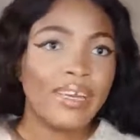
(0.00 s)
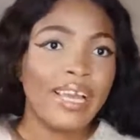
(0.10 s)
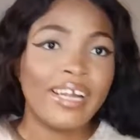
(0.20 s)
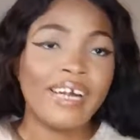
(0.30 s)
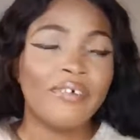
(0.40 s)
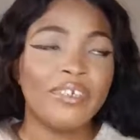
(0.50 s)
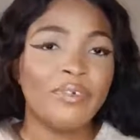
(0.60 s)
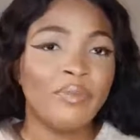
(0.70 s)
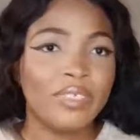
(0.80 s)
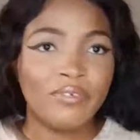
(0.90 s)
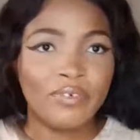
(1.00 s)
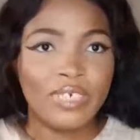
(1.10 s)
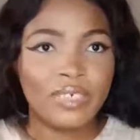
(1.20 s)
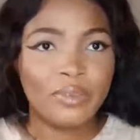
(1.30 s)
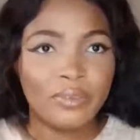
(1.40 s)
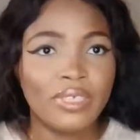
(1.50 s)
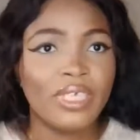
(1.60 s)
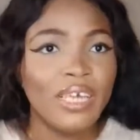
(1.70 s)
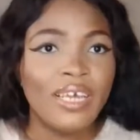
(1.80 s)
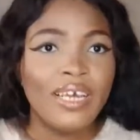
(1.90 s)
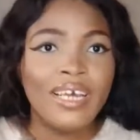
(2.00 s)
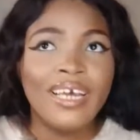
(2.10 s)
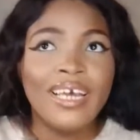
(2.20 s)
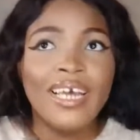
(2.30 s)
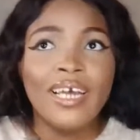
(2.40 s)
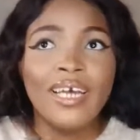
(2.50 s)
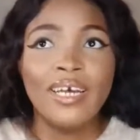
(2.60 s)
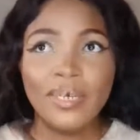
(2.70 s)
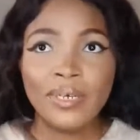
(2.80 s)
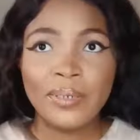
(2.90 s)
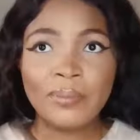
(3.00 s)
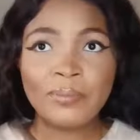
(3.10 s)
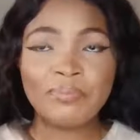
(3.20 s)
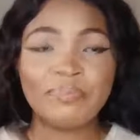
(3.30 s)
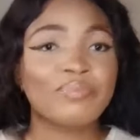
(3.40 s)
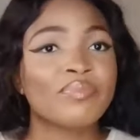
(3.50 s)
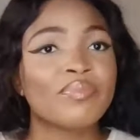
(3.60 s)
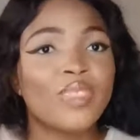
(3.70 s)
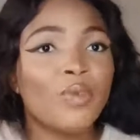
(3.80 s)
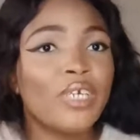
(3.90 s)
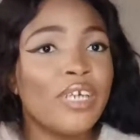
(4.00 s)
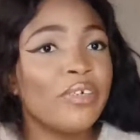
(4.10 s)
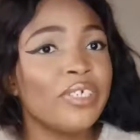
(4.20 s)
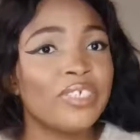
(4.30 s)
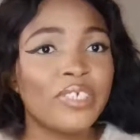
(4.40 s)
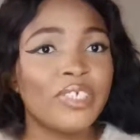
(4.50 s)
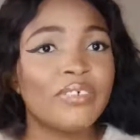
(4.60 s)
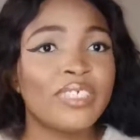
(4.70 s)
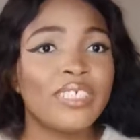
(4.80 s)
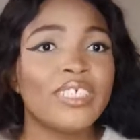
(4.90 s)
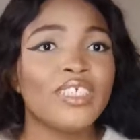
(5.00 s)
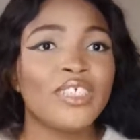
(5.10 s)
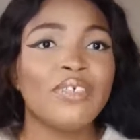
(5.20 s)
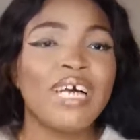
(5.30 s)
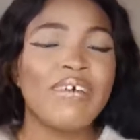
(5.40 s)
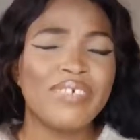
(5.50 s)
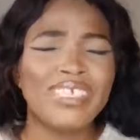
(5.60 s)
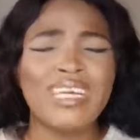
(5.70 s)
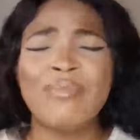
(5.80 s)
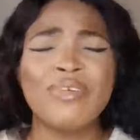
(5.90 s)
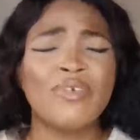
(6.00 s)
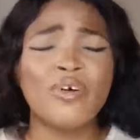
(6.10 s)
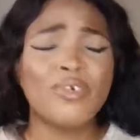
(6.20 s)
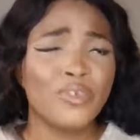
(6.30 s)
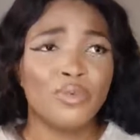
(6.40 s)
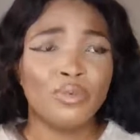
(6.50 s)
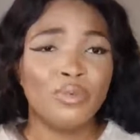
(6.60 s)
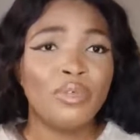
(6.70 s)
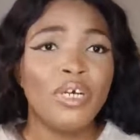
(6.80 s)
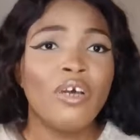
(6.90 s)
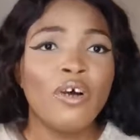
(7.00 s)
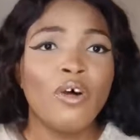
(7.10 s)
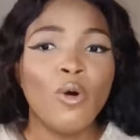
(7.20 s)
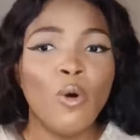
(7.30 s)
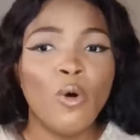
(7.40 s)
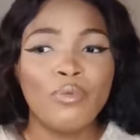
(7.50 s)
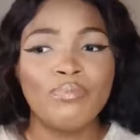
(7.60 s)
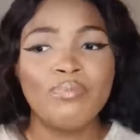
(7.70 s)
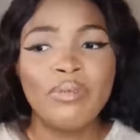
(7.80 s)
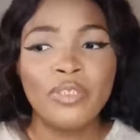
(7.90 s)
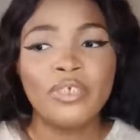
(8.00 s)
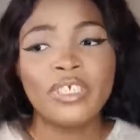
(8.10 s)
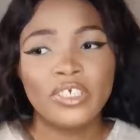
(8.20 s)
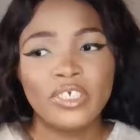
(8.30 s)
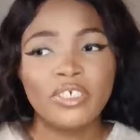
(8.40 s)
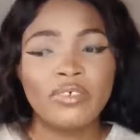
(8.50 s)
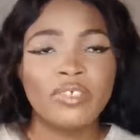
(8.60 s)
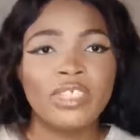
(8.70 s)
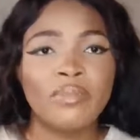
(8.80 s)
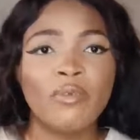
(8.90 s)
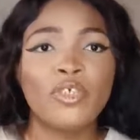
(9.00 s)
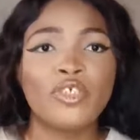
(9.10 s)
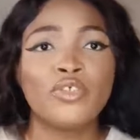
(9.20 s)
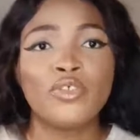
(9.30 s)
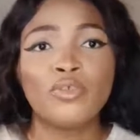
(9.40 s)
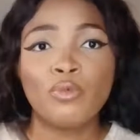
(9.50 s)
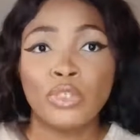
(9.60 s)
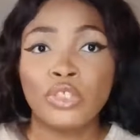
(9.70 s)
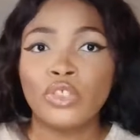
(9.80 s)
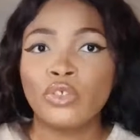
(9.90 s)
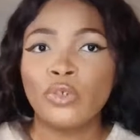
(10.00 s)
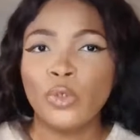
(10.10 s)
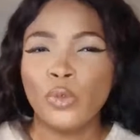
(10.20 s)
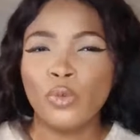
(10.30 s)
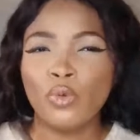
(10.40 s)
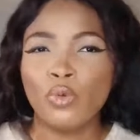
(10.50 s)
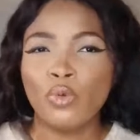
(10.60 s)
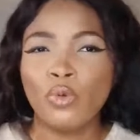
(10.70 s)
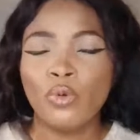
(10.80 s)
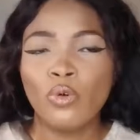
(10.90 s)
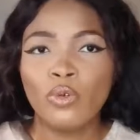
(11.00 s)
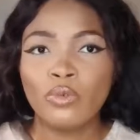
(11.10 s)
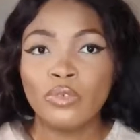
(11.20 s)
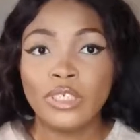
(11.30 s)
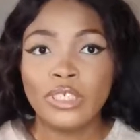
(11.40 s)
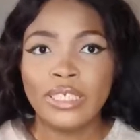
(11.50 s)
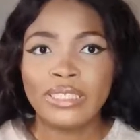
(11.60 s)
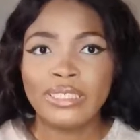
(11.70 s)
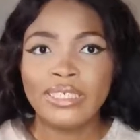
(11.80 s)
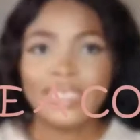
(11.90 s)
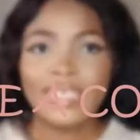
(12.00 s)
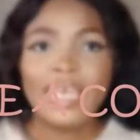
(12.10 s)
I can't really wait for that one. What are your insecurities? Do you have any? I mean, we all do, or maybe not insecurities, but what do you wish you would change?